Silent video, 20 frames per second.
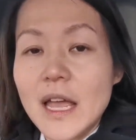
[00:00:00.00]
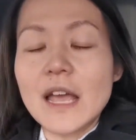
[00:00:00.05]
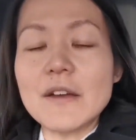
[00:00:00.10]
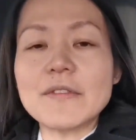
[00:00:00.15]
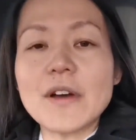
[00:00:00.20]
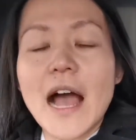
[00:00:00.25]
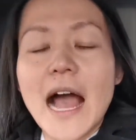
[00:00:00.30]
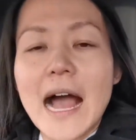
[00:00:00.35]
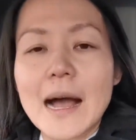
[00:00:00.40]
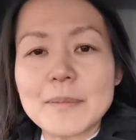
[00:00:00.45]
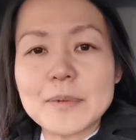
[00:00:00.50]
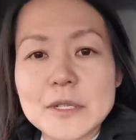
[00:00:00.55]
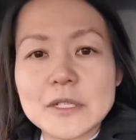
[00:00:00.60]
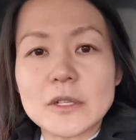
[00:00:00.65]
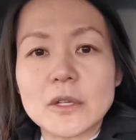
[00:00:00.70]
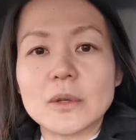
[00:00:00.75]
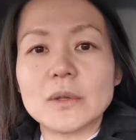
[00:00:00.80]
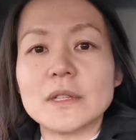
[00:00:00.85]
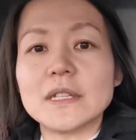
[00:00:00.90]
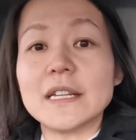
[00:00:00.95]
if
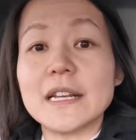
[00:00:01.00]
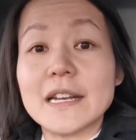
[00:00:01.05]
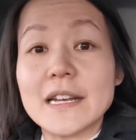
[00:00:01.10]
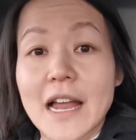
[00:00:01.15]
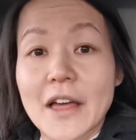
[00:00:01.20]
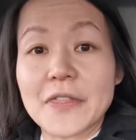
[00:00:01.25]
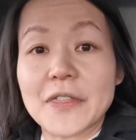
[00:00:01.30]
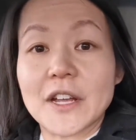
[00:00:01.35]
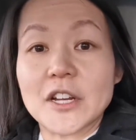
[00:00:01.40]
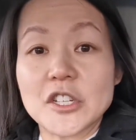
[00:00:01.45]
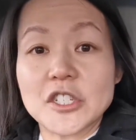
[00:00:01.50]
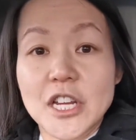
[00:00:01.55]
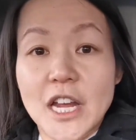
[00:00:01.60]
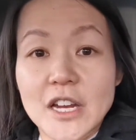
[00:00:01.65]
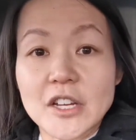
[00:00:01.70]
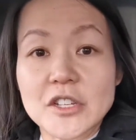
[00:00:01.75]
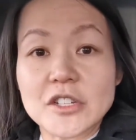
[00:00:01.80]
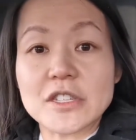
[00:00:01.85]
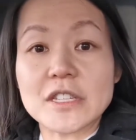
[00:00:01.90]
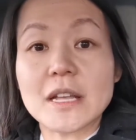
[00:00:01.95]
absolutely nothing
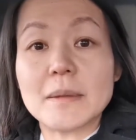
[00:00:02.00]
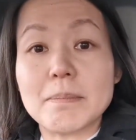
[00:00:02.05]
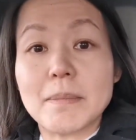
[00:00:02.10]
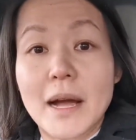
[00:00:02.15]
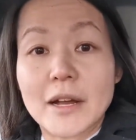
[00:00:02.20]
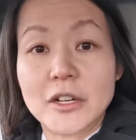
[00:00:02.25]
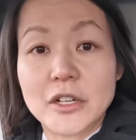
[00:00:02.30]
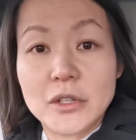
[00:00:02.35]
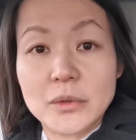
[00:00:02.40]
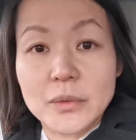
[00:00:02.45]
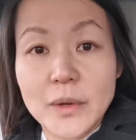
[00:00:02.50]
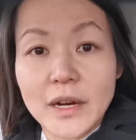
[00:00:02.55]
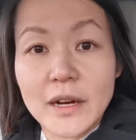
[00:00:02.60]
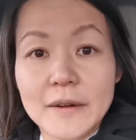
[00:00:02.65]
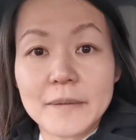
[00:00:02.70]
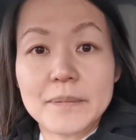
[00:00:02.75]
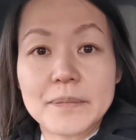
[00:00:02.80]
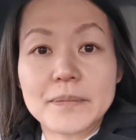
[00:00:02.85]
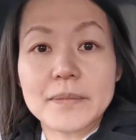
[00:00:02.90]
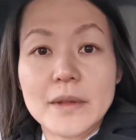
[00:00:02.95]
changes in my
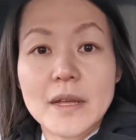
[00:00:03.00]
career?